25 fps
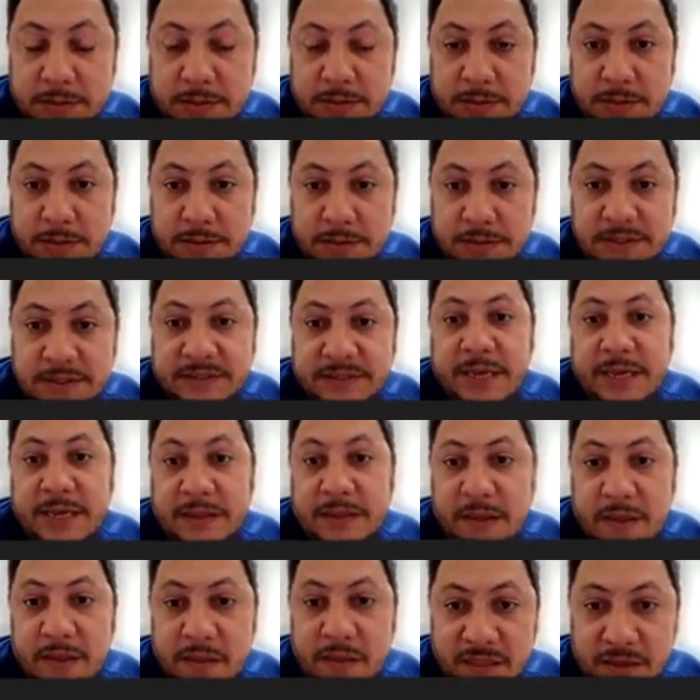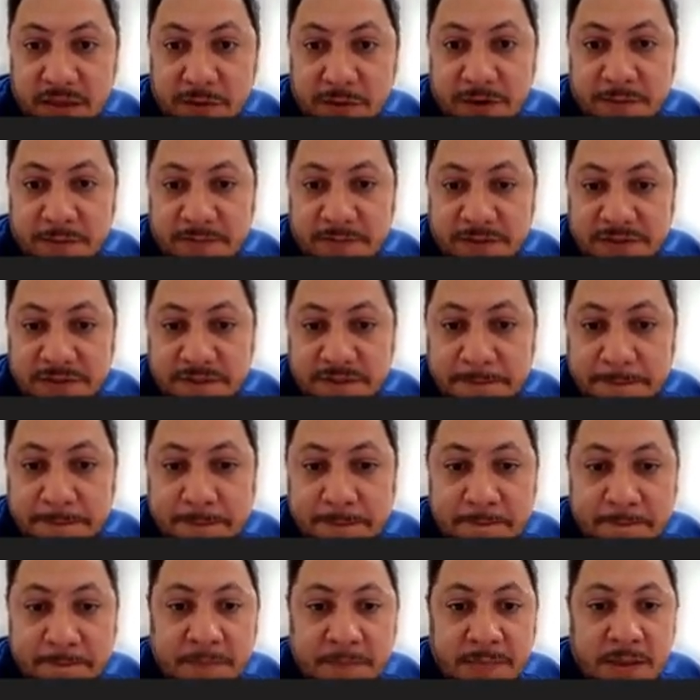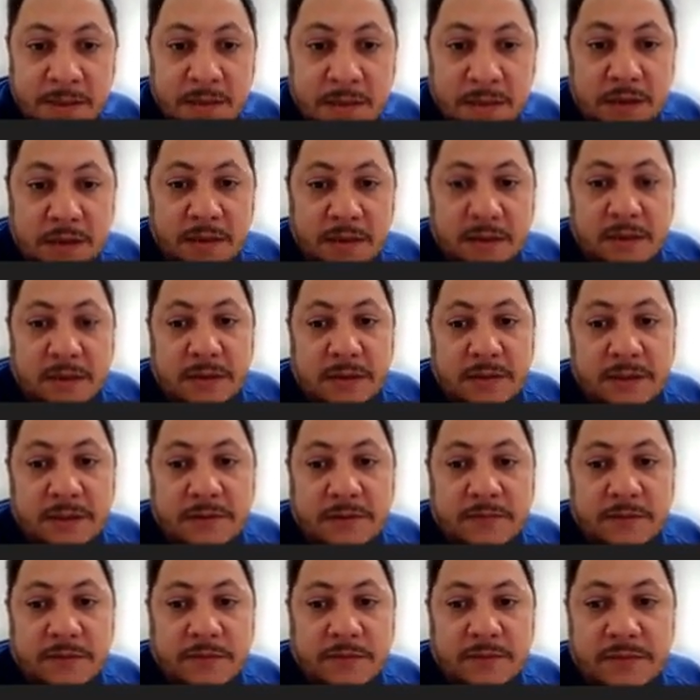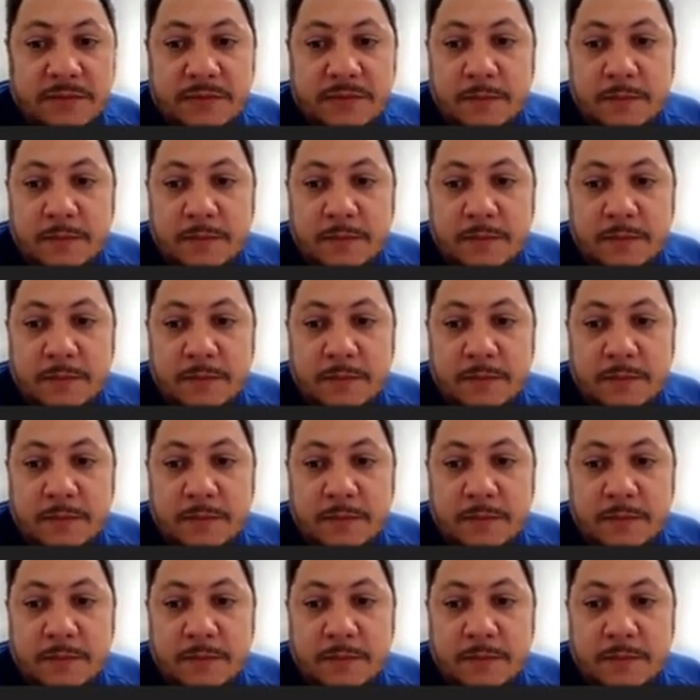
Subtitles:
state the theorems. The